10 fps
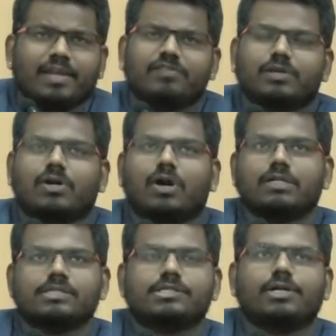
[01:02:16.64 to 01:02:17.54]
If the
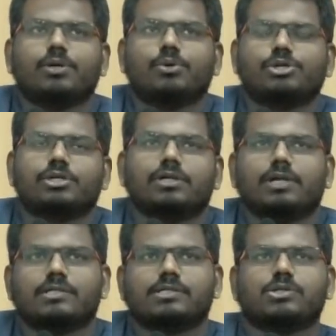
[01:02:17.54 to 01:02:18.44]
Constitution
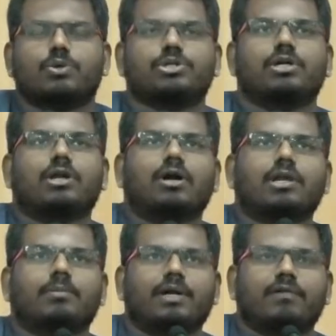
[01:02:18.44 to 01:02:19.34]
is a social
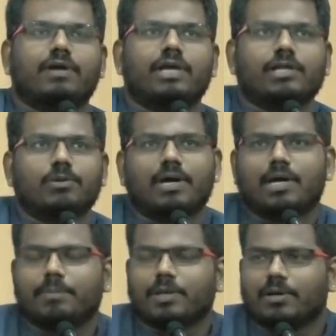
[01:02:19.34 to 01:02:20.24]
document, why are you
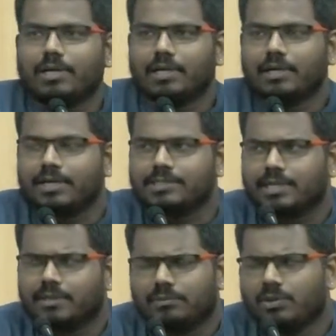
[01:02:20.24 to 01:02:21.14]
harping on legal
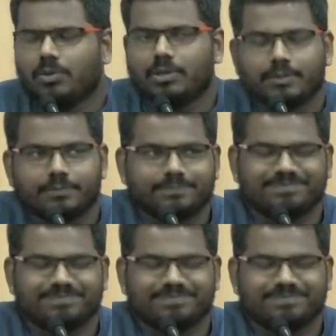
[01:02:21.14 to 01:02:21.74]
reasoning? Don't.